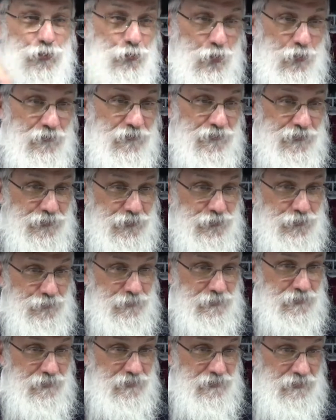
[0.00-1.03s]
over you,
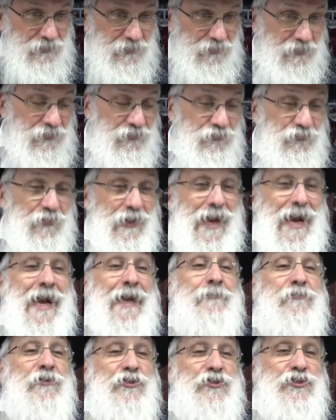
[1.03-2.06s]
so
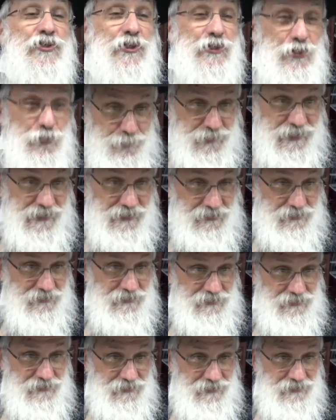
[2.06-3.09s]
I'm the Shlumil.
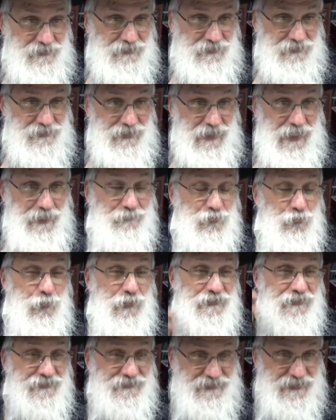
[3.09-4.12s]
I'm the
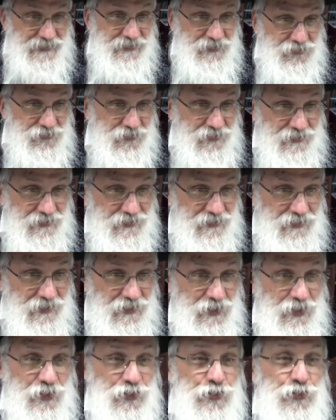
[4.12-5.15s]
one that did it.
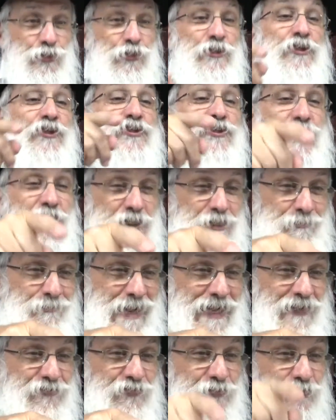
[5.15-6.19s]
You're the
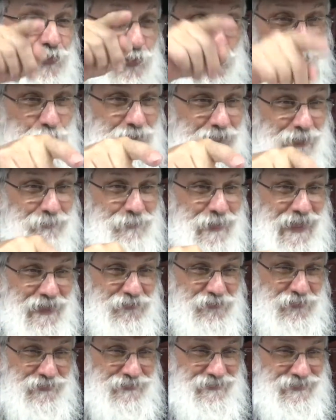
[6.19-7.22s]
Shlomazel, you don't got
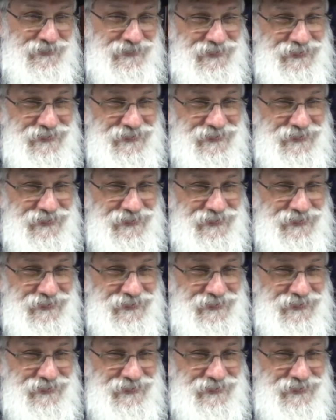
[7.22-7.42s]
mazel.